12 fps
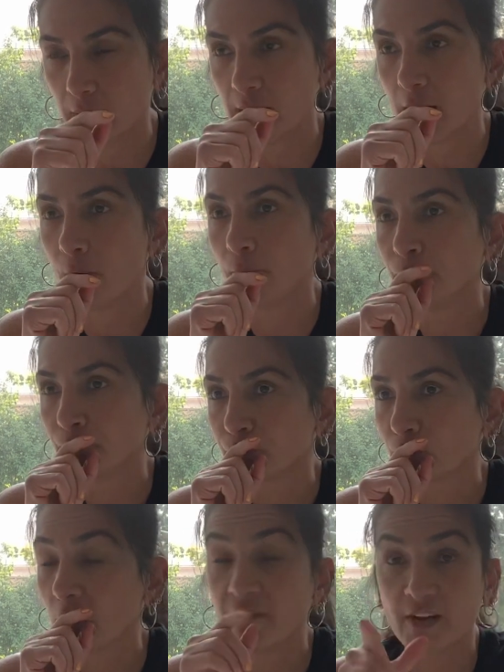right now,
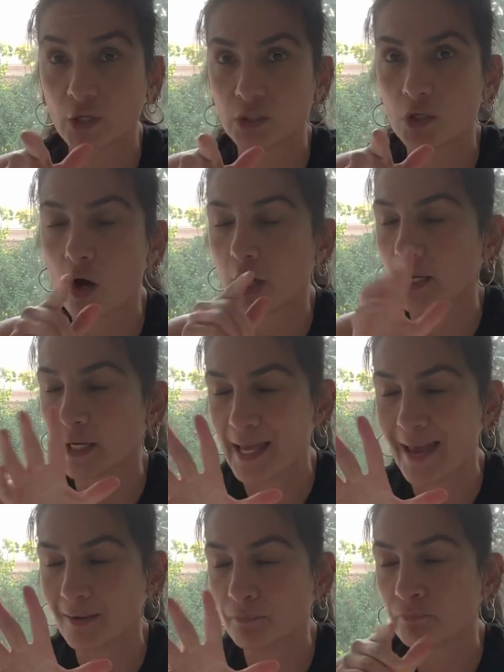if I could talk
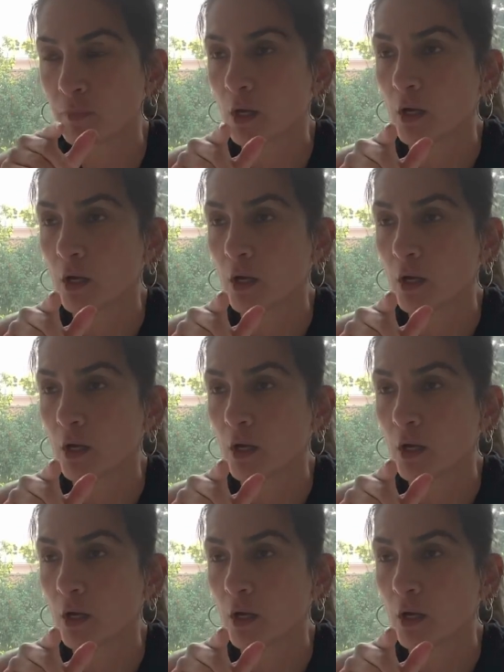again.